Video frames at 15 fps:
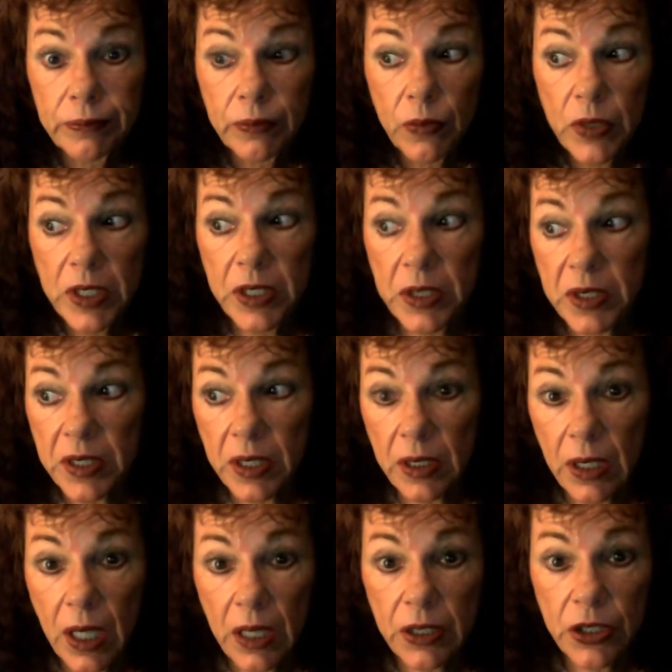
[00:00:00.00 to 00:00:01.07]
We just get a
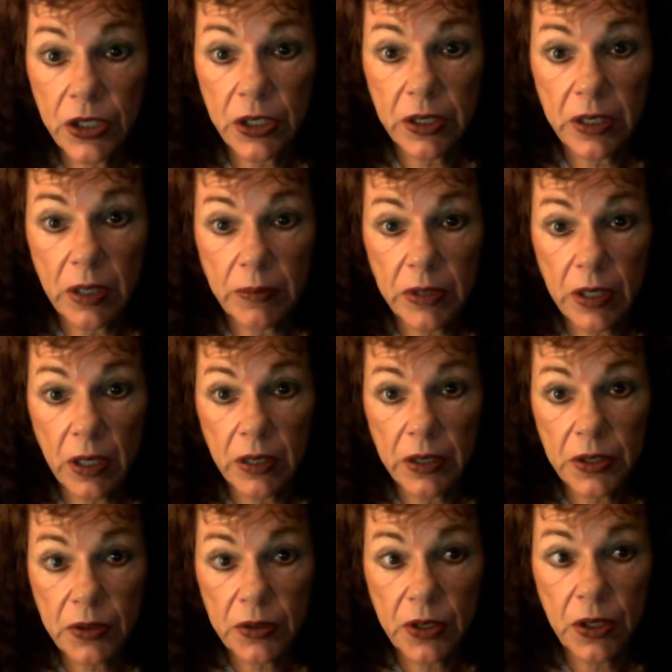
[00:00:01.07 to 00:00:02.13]
lot of shit dumped on
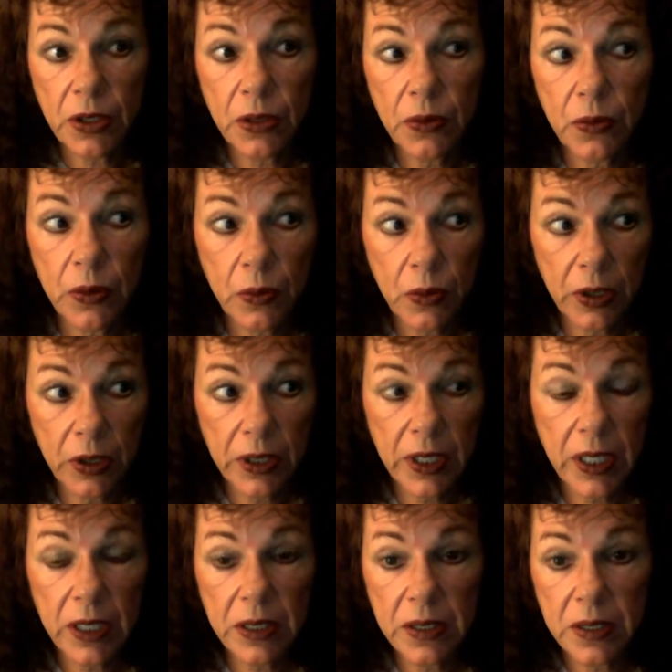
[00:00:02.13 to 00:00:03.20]
us, you know, when we're
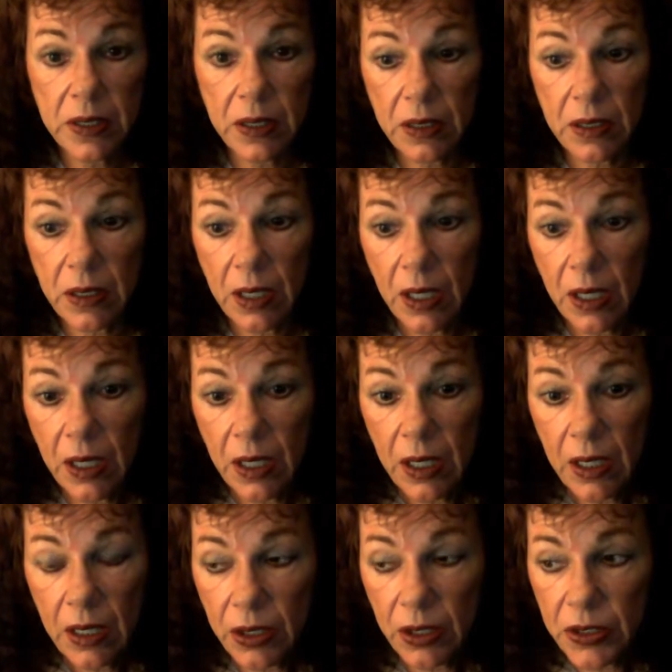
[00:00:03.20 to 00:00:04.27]
kids, and
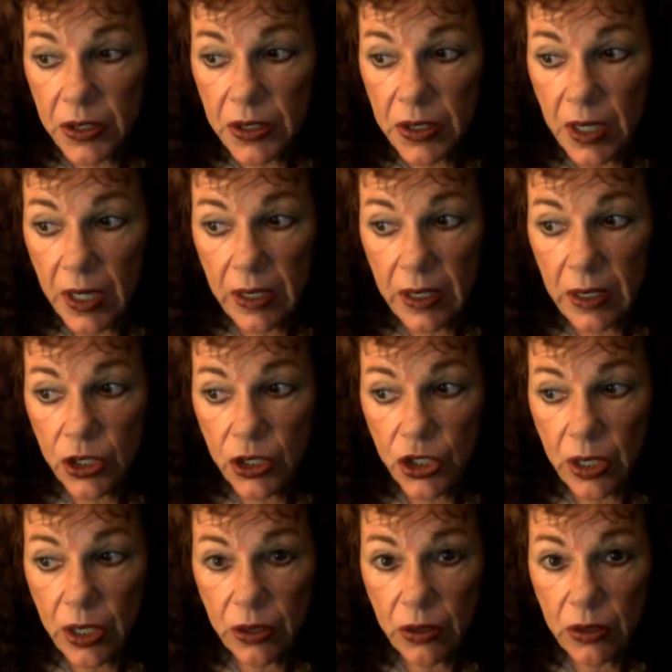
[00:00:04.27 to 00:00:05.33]
in our society in
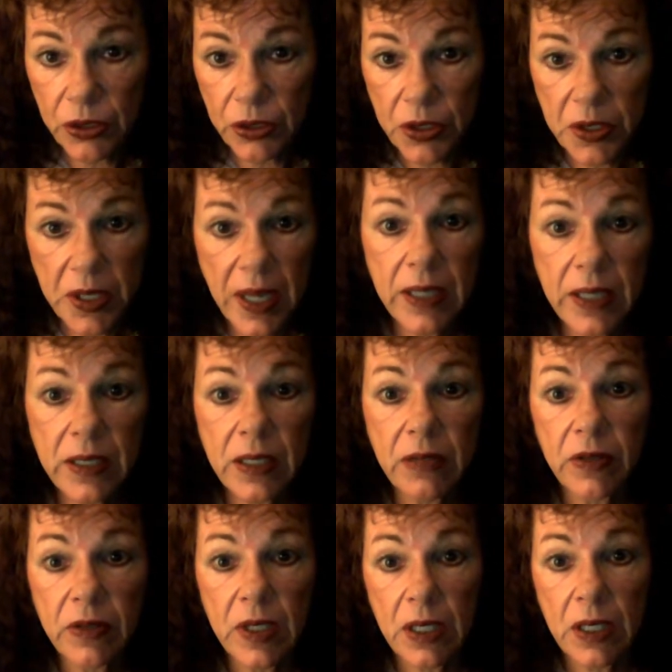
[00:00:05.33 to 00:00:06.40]
general, is
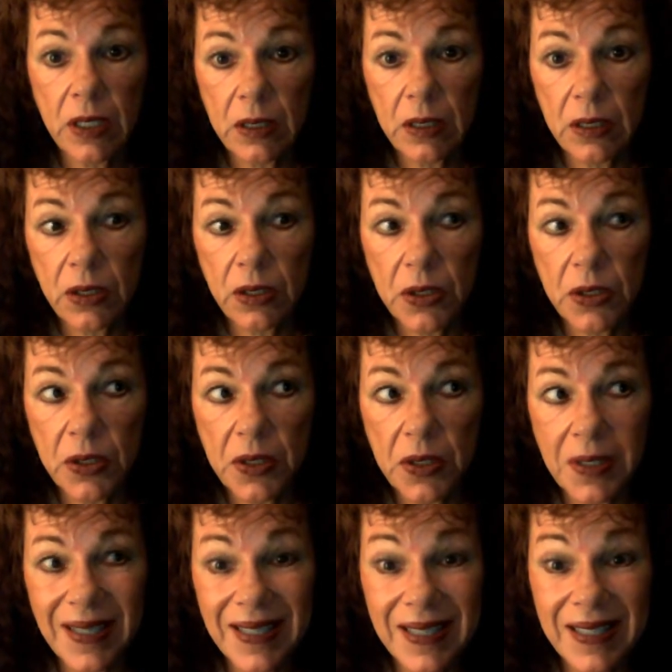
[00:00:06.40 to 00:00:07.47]
negativity and just
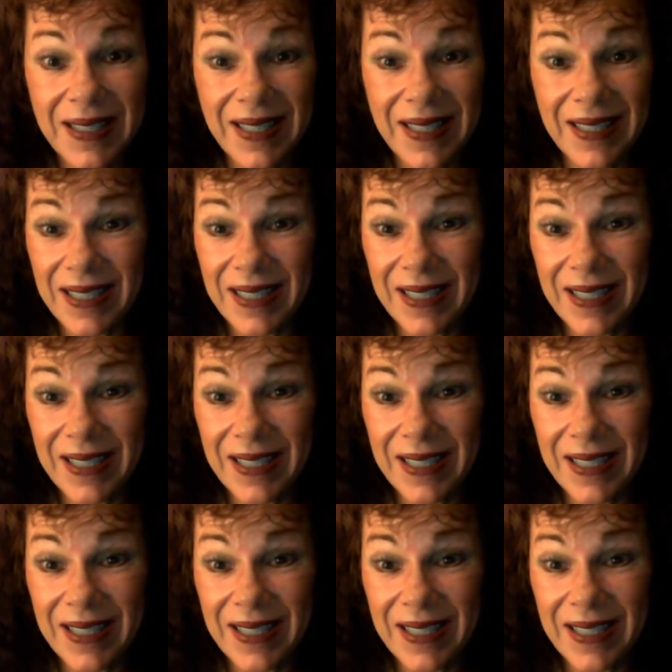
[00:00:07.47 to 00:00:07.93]
things that